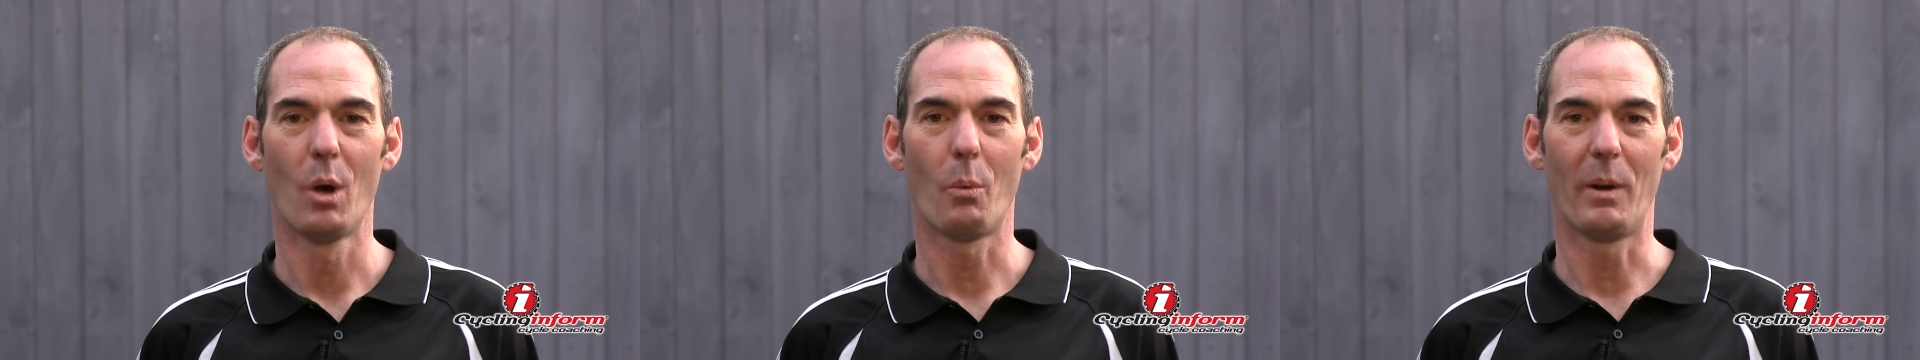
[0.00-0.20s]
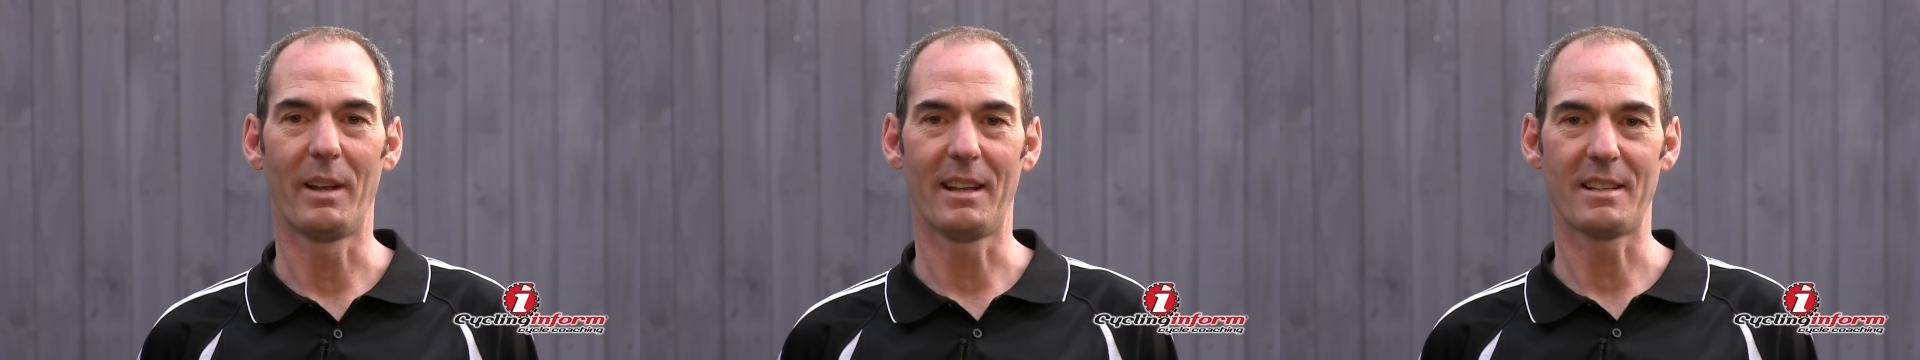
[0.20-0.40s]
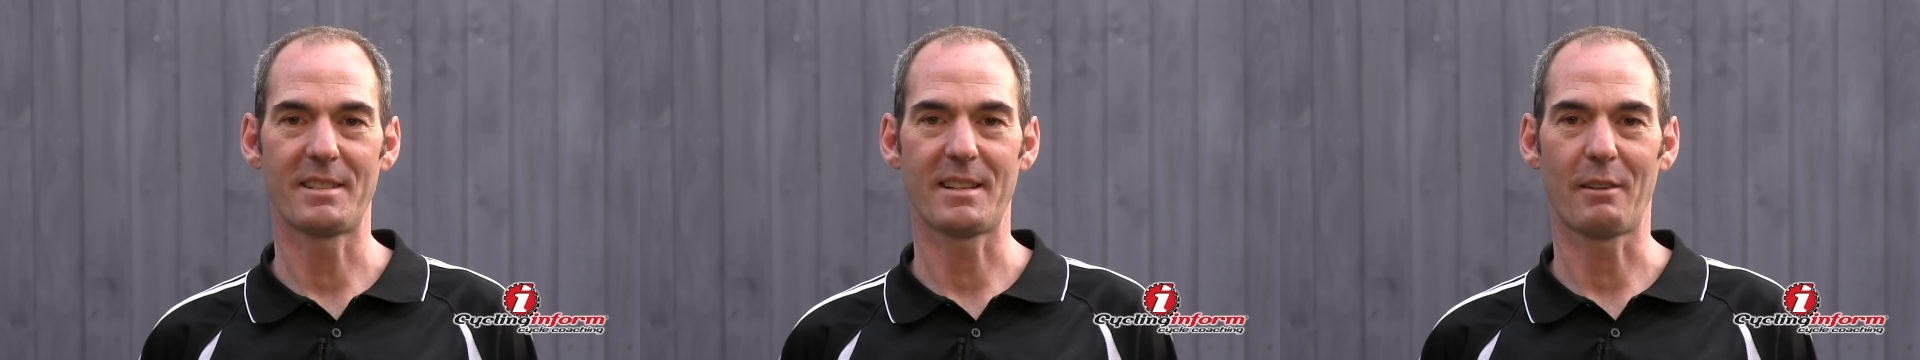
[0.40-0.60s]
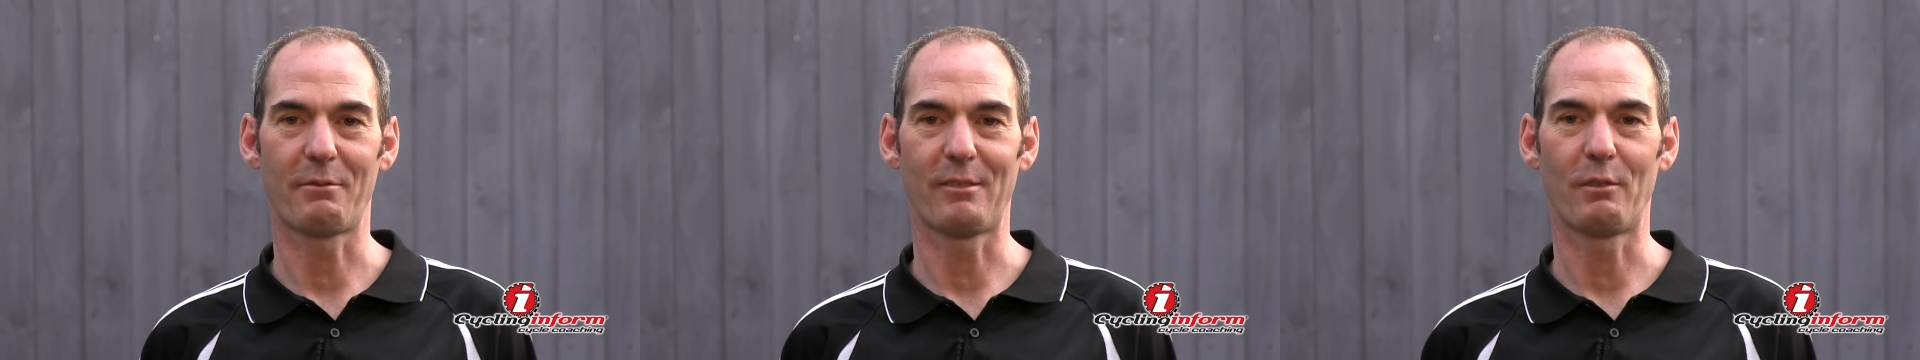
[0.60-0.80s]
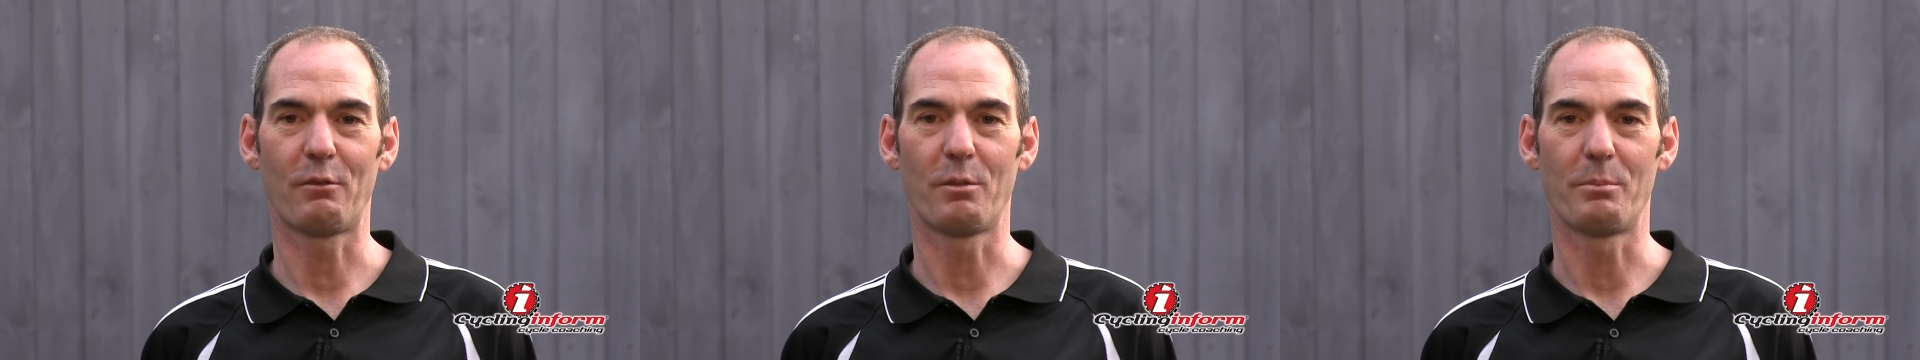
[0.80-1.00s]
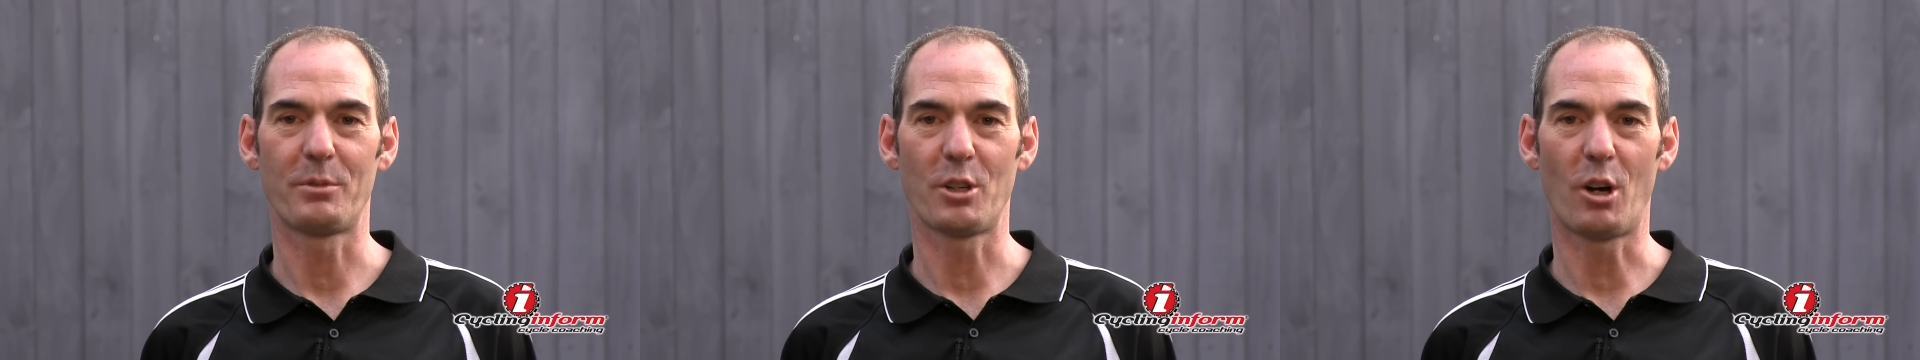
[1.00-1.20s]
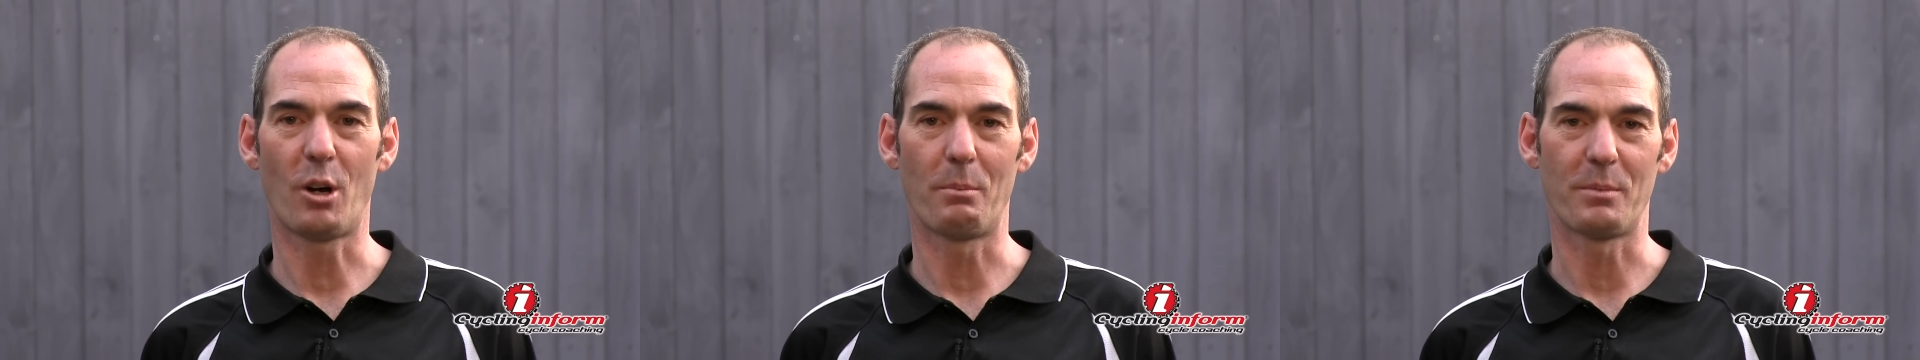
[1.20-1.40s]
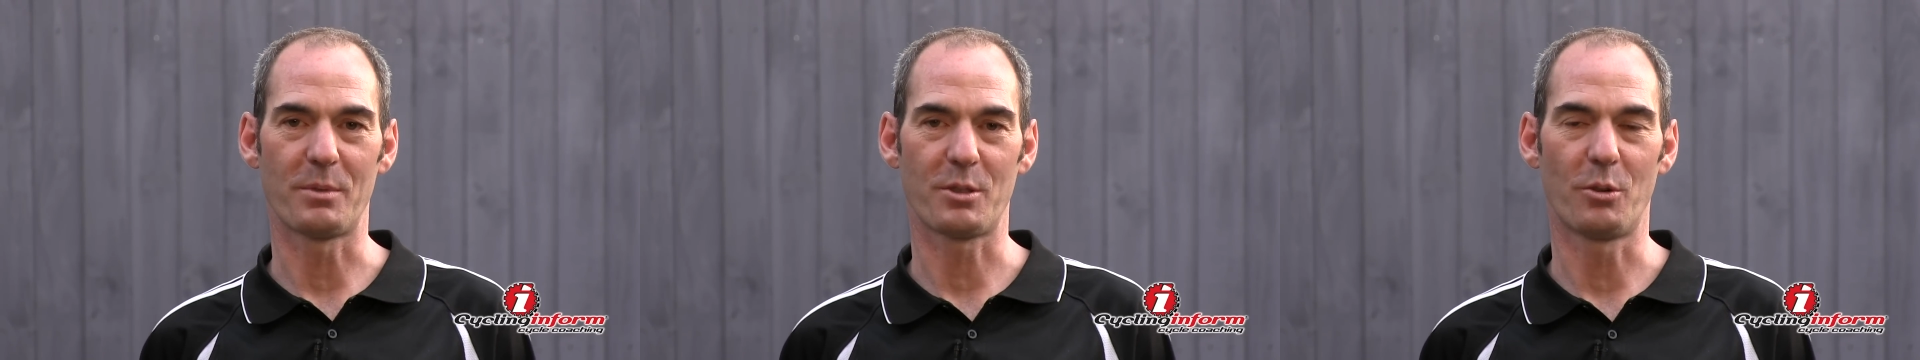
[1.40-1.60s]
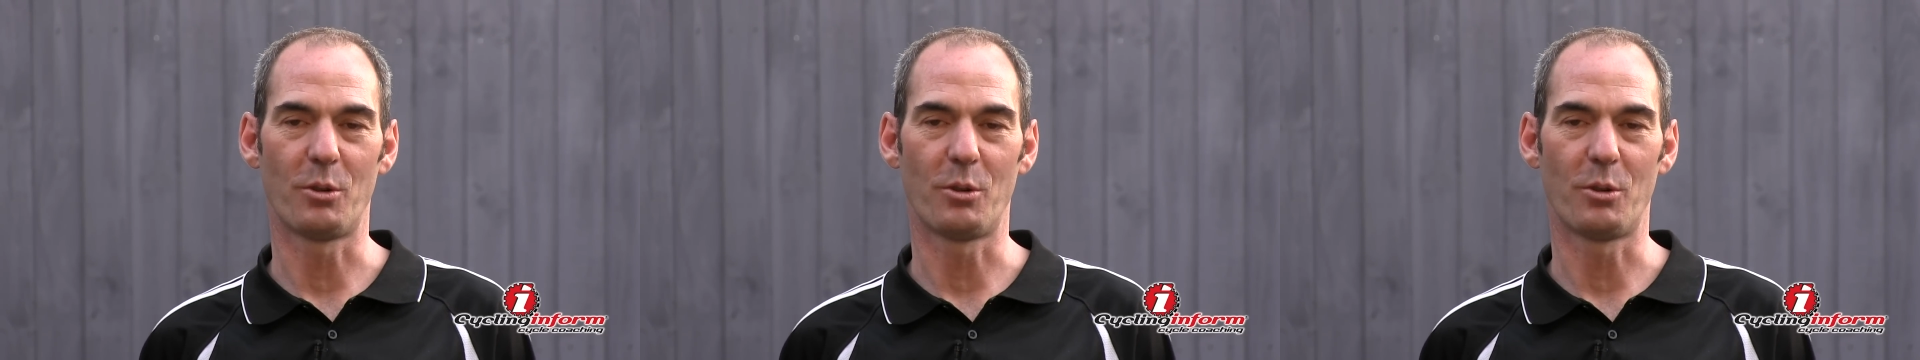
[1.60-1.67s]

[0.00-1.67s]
when they're suffering from DOMS,